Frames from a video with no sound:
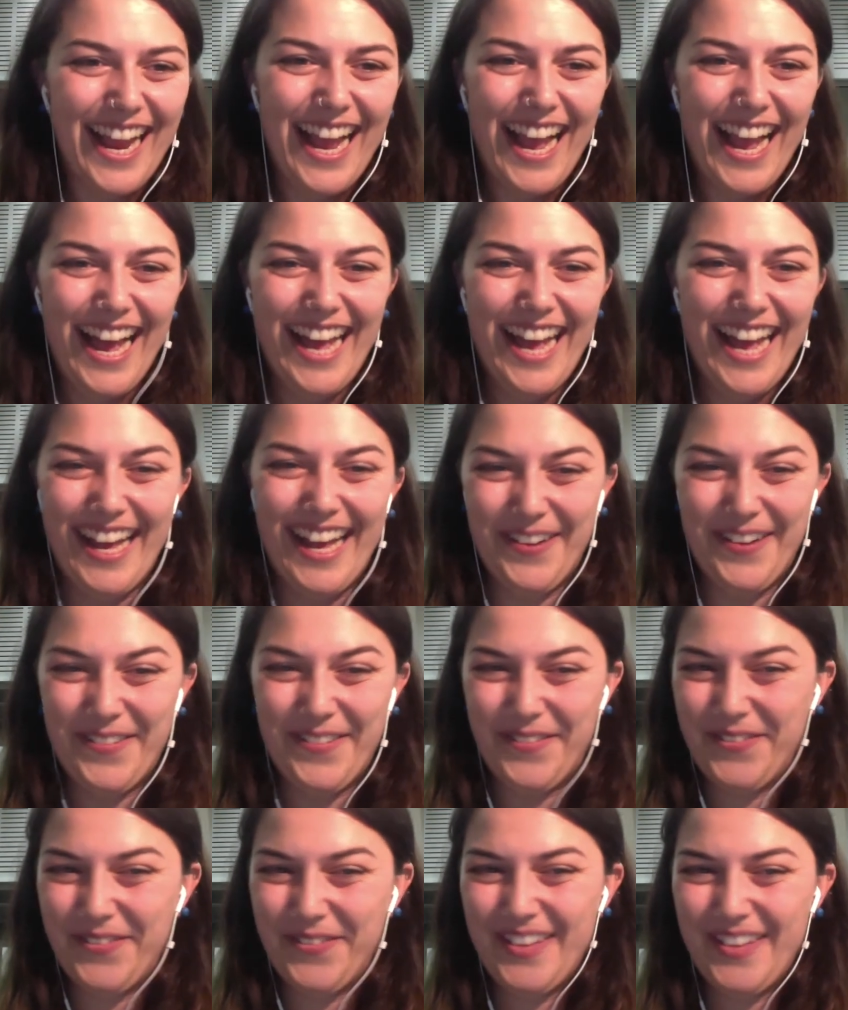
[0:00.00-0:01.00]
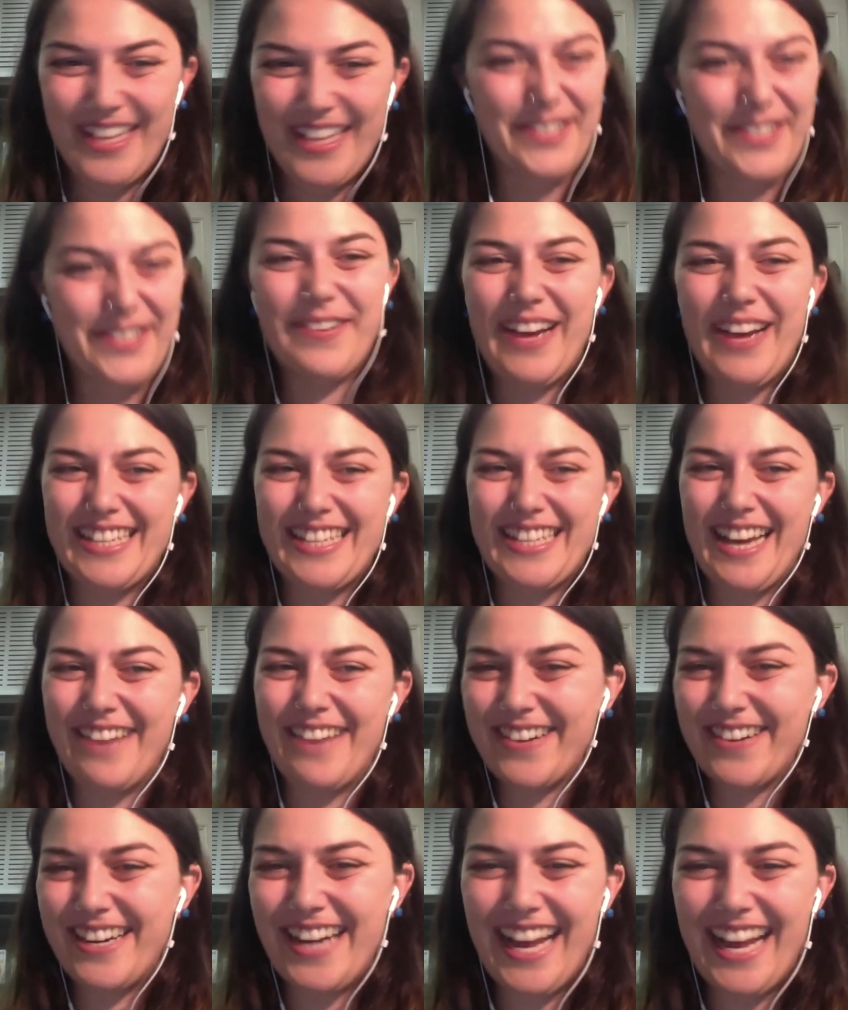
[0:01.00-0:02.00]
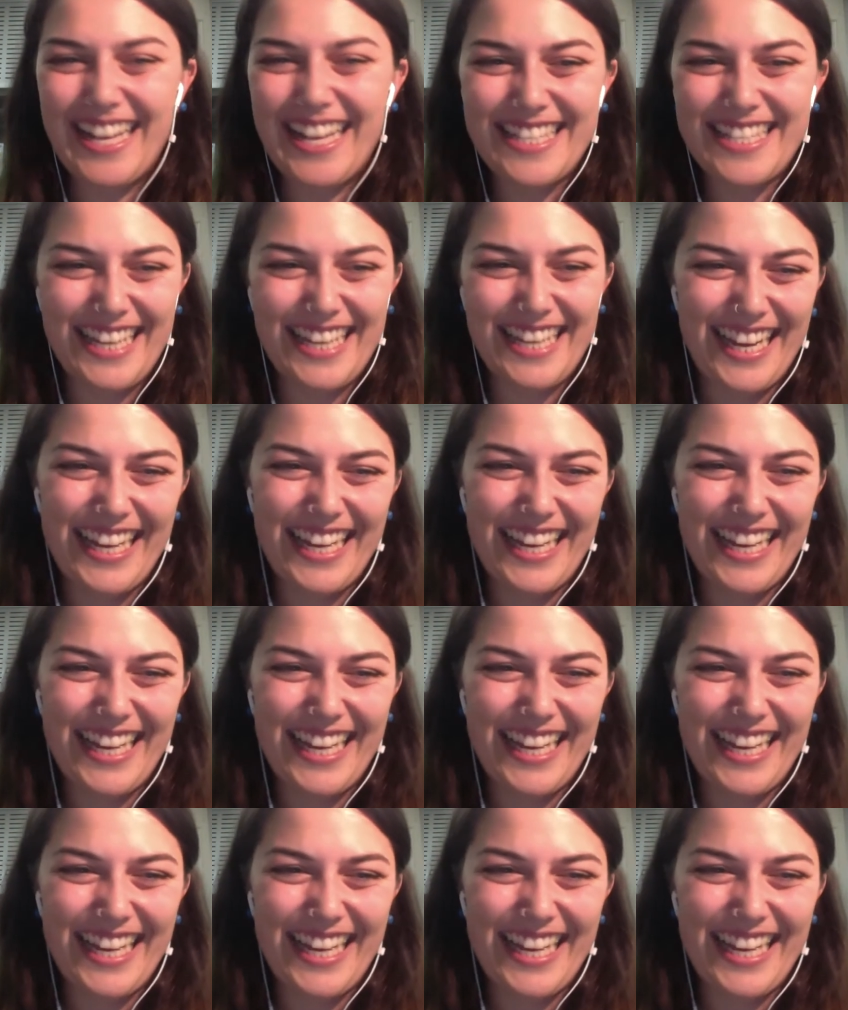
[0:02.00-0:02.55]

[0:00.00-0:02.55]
It's all worked out very nicely.